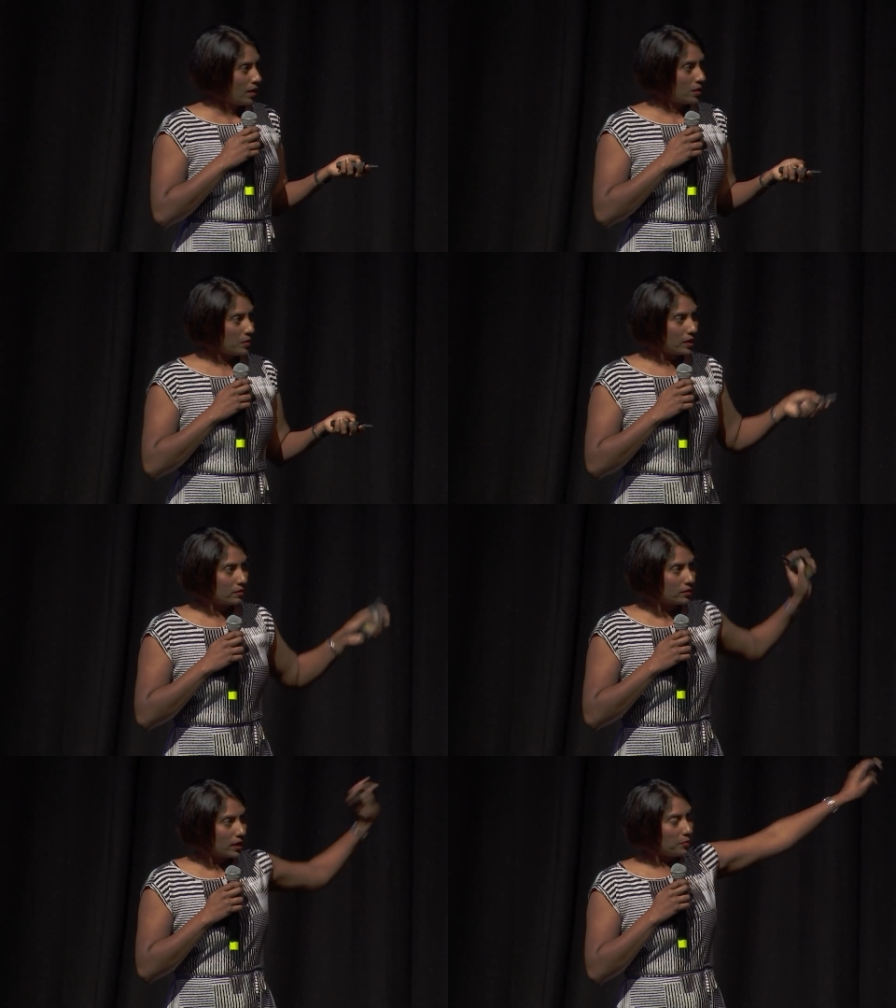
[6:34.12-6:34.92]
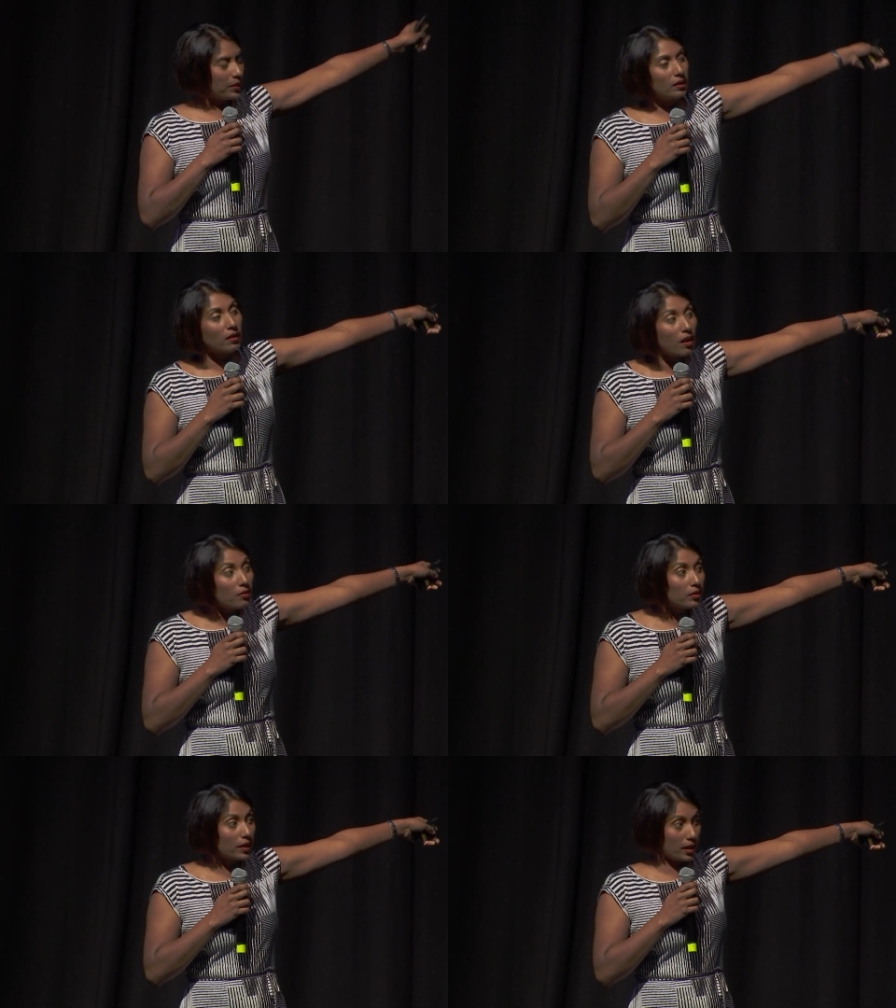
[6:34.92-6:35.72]
I mean, it'd be
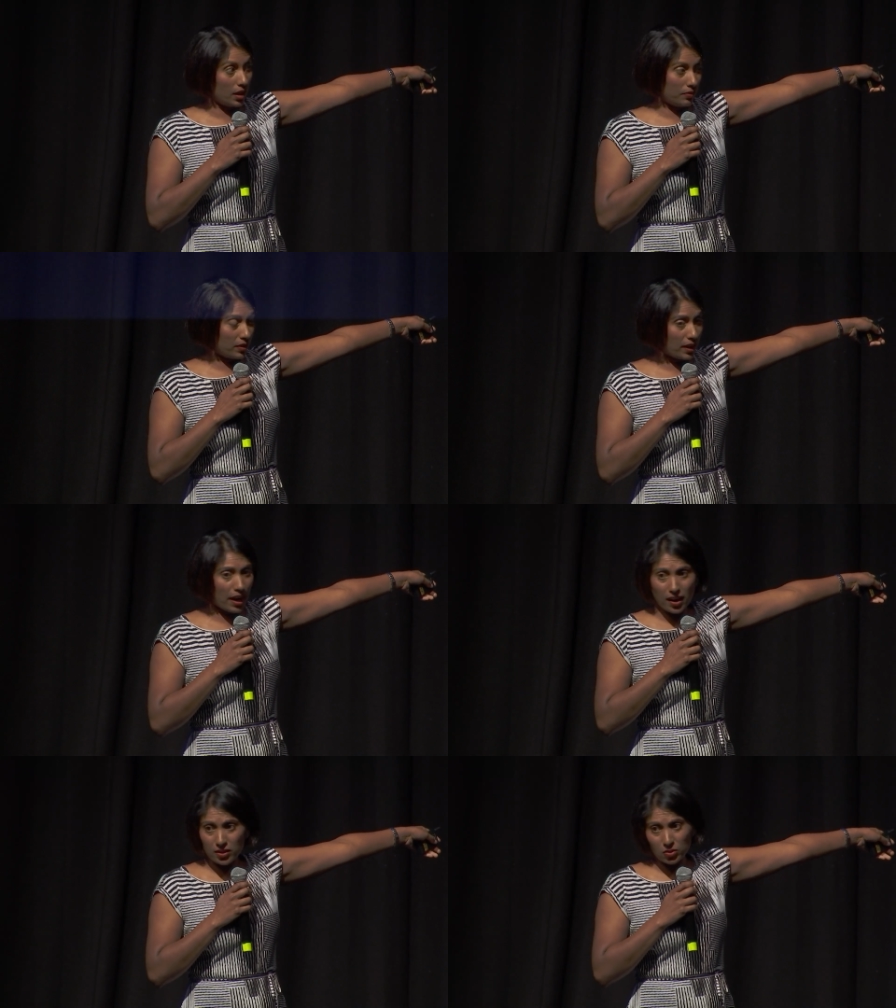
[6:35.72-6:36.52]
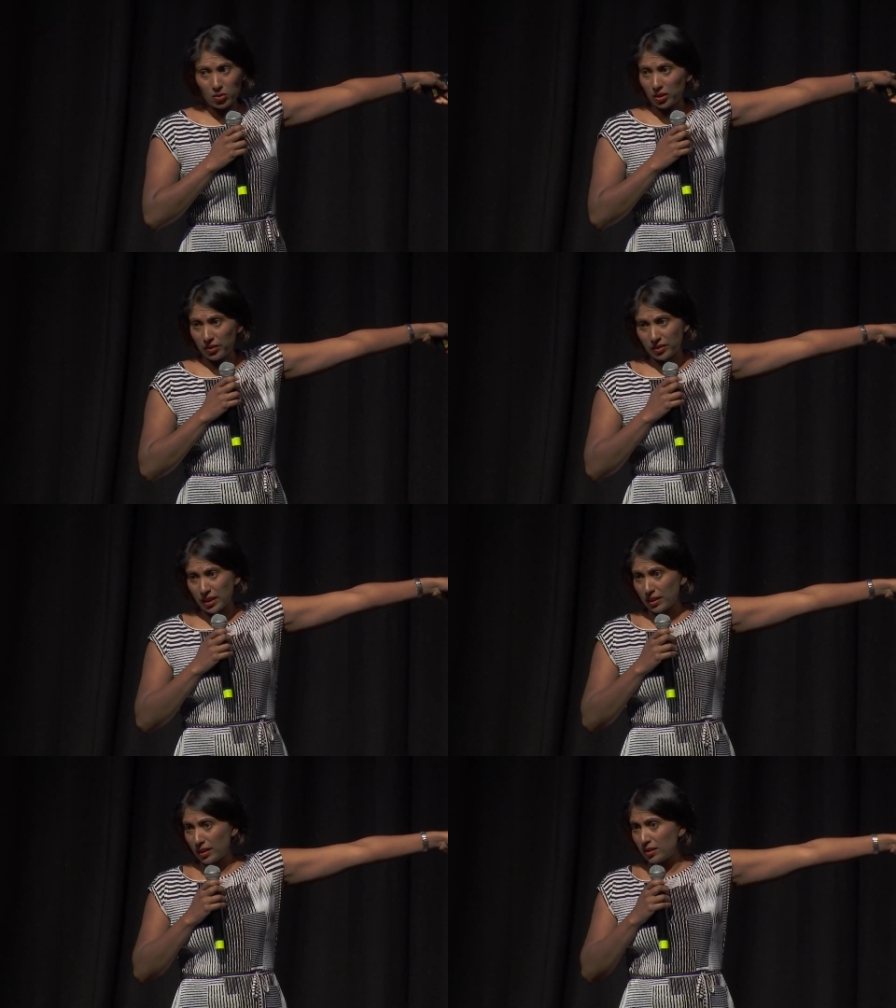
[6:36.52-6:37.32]
lovely if the cows all lived
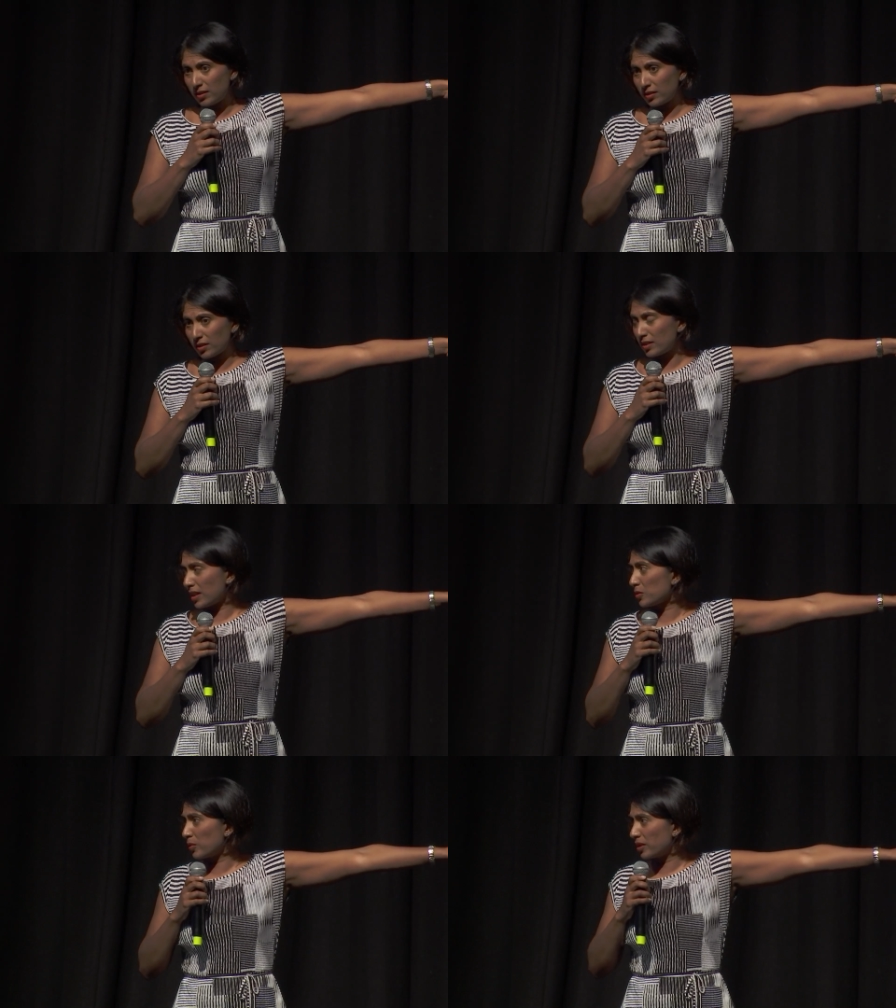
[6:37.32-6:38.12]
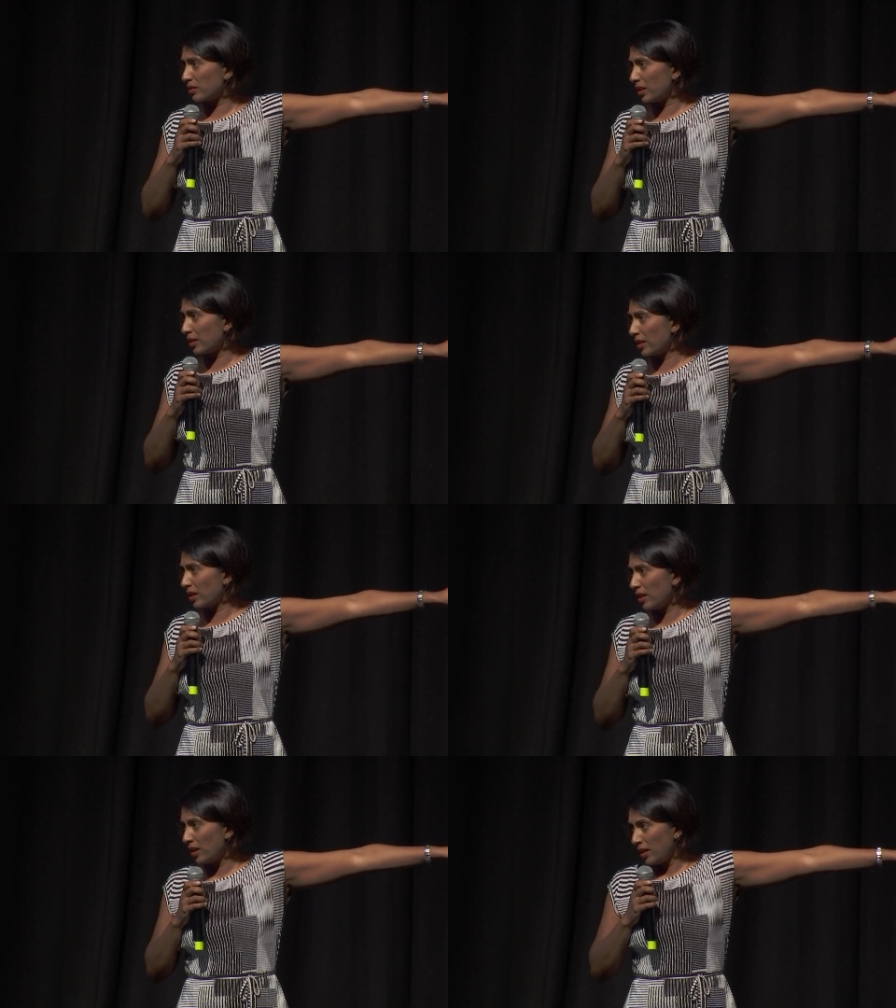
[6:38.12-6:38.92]
like this, because that's what, David
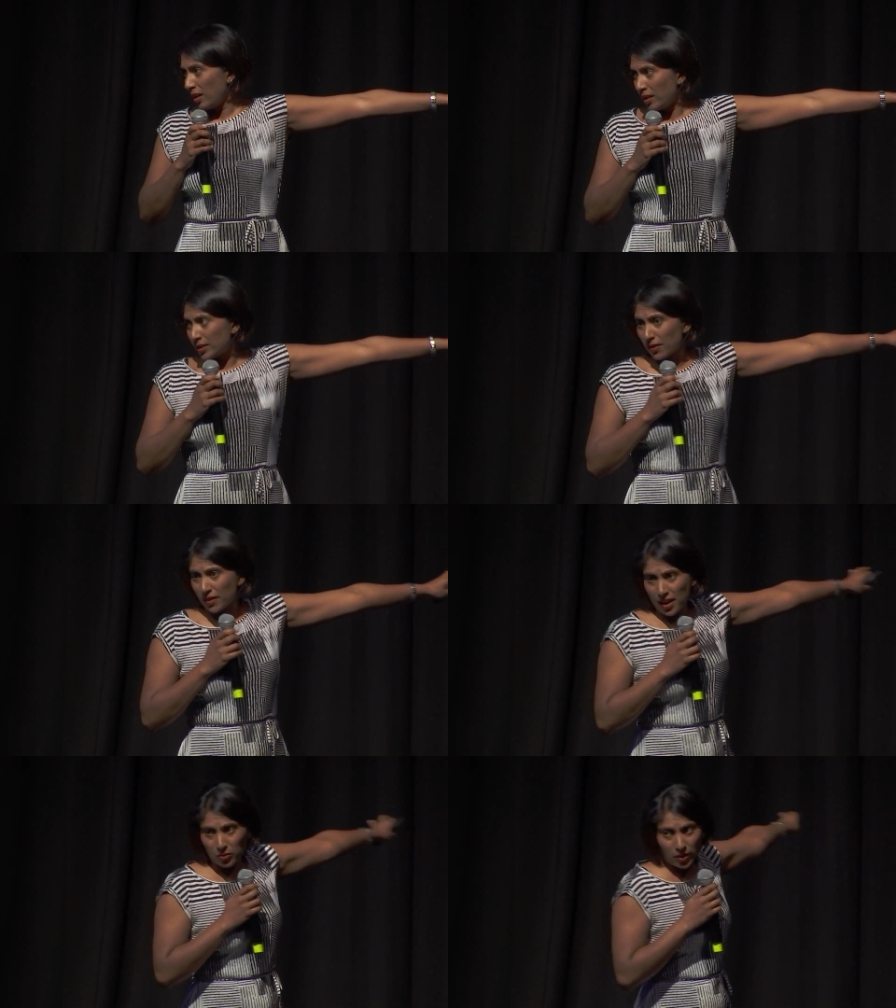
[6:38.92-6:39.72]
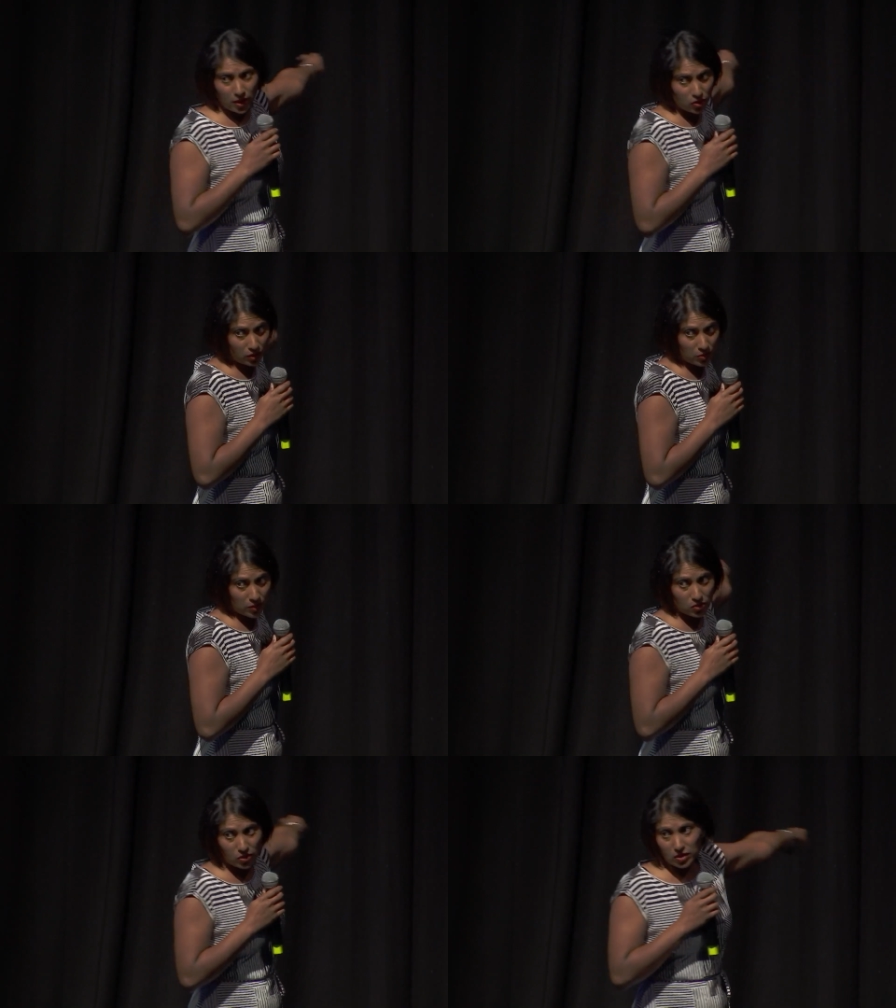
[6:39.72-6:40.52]
Attenborough
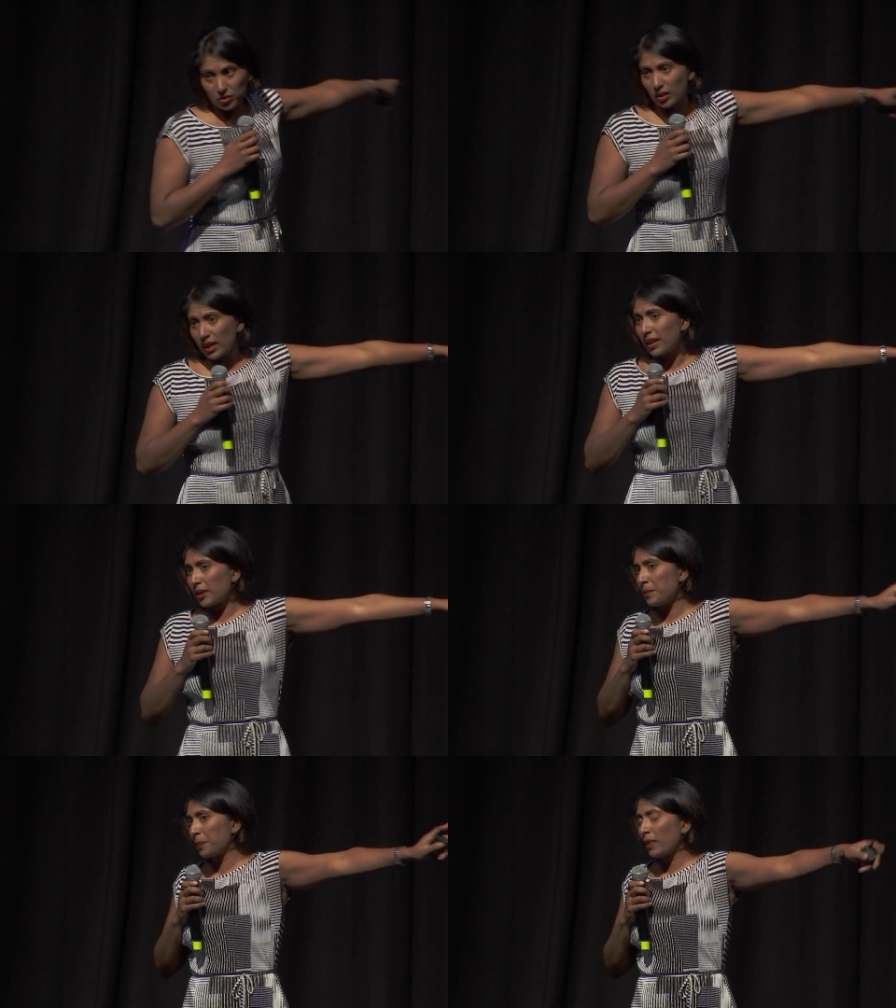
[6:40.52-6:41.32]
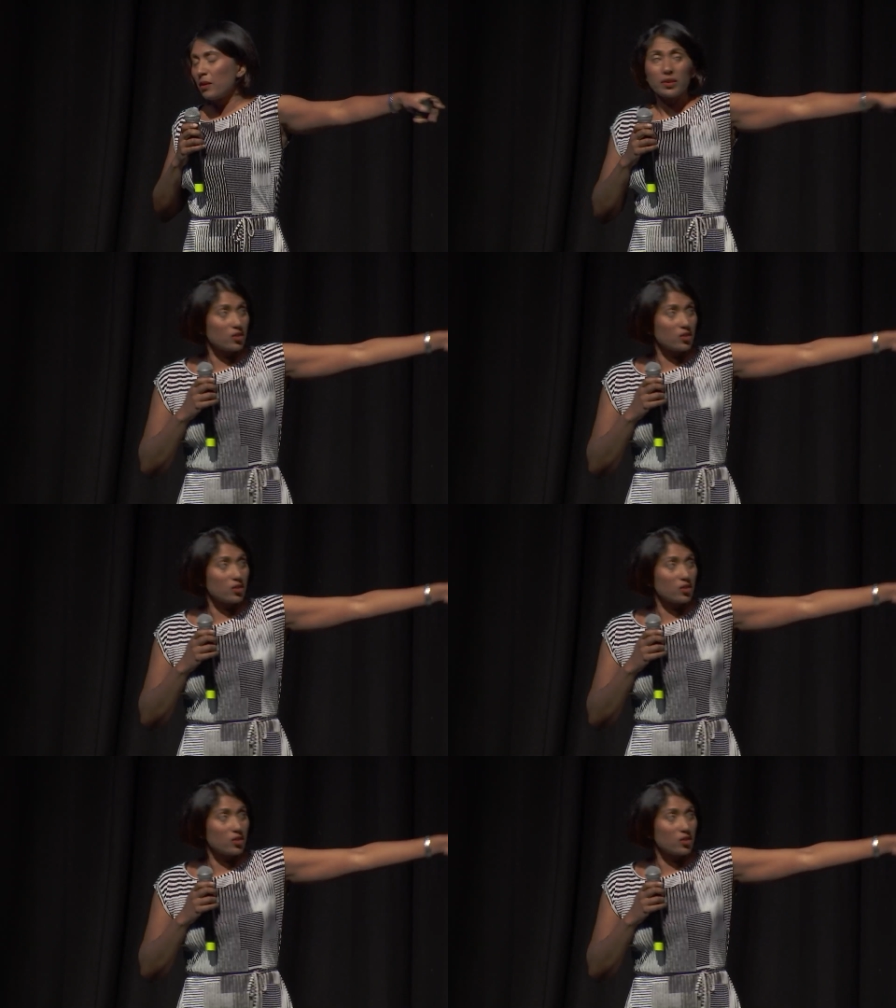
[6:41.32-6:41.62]
documentaries look like. But